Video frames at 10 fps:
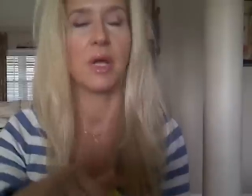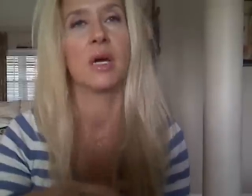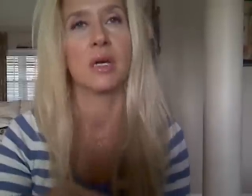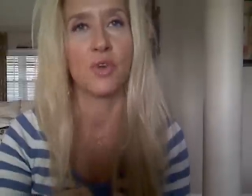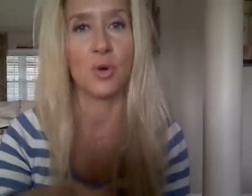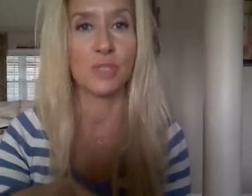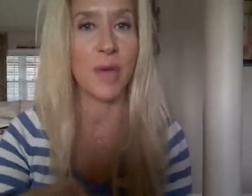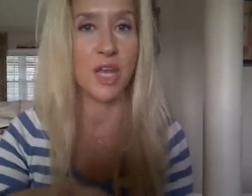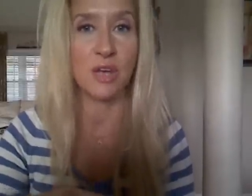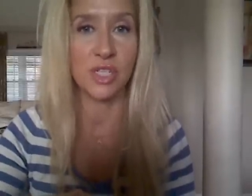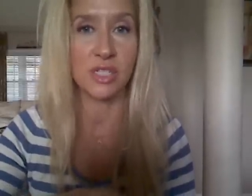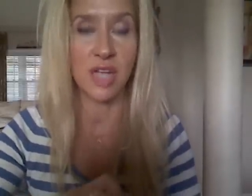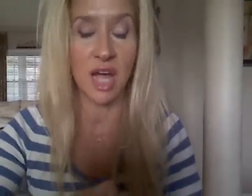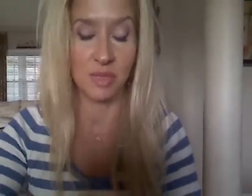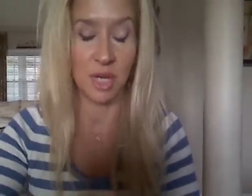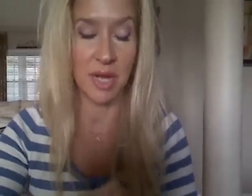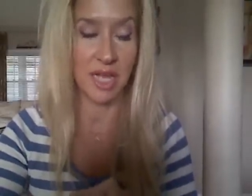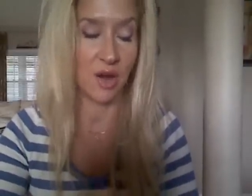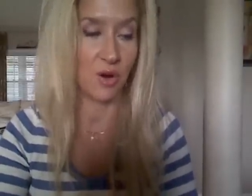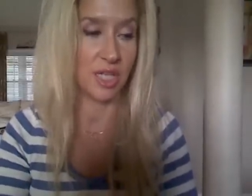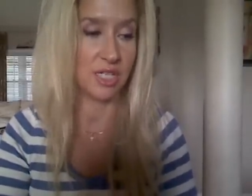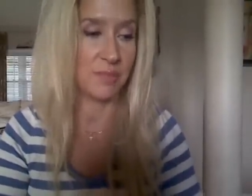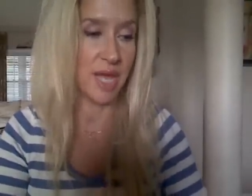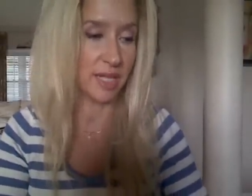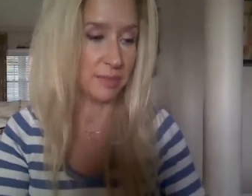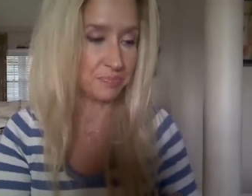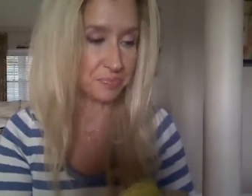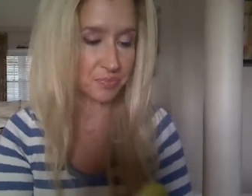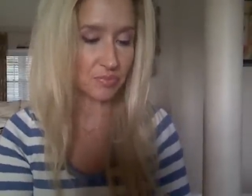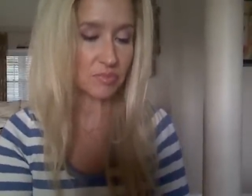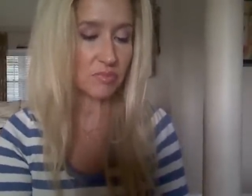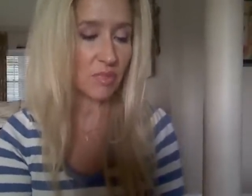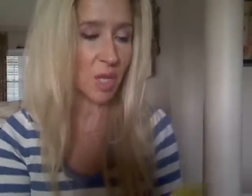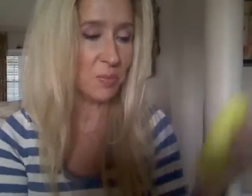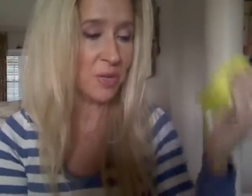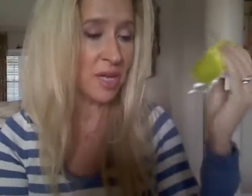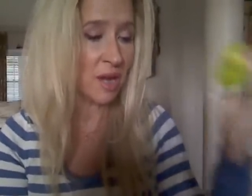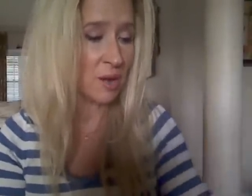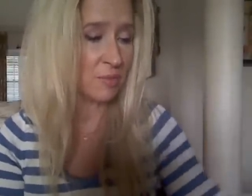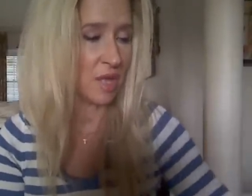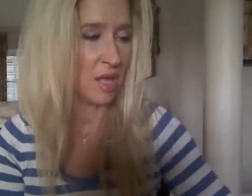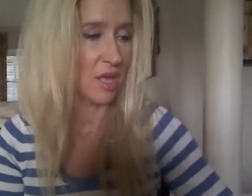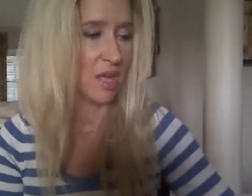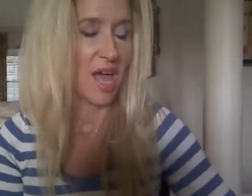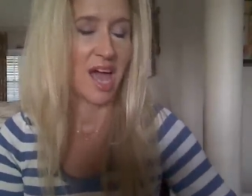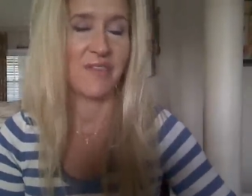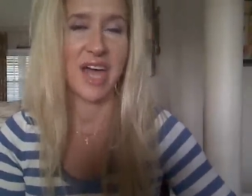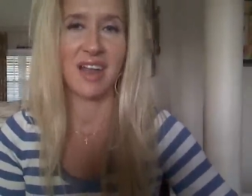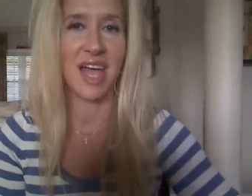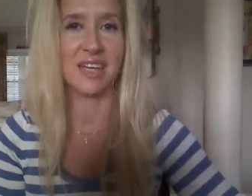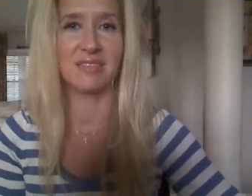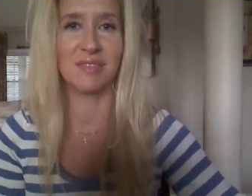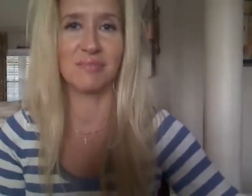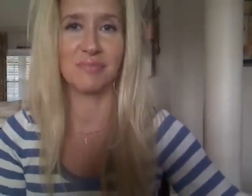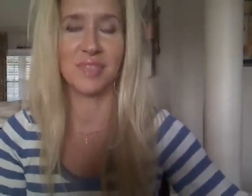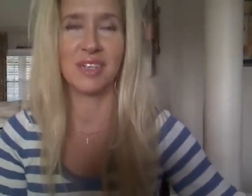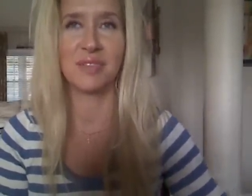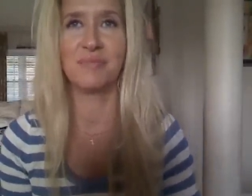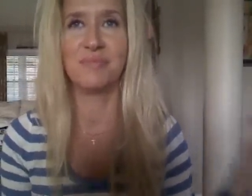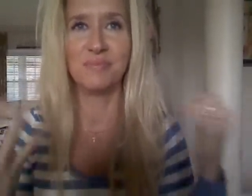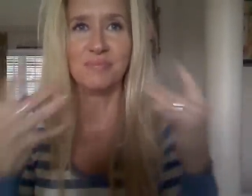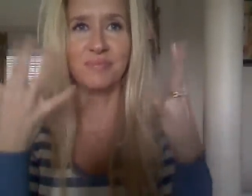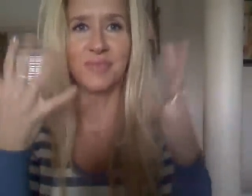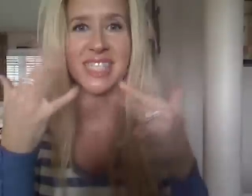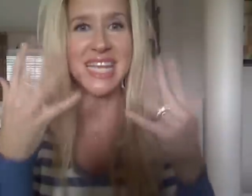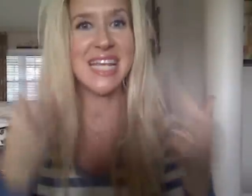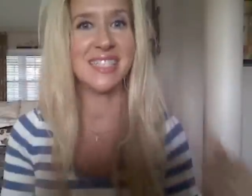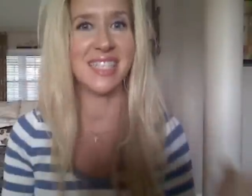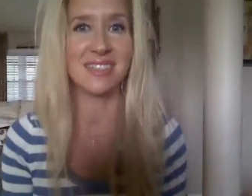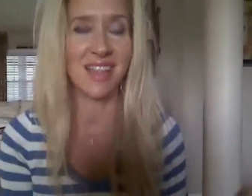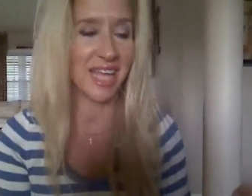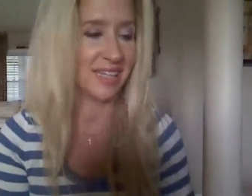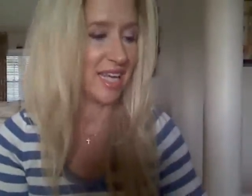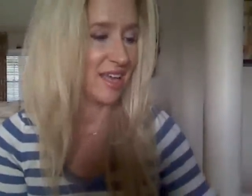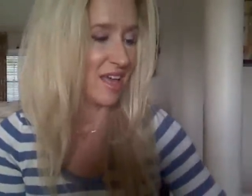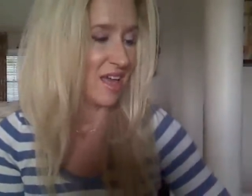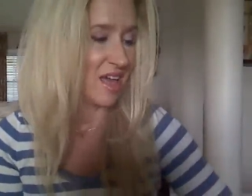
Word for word: Of course, my nose is stopped up. I can't hardly smell it. But um, I've had like the sneezes lately.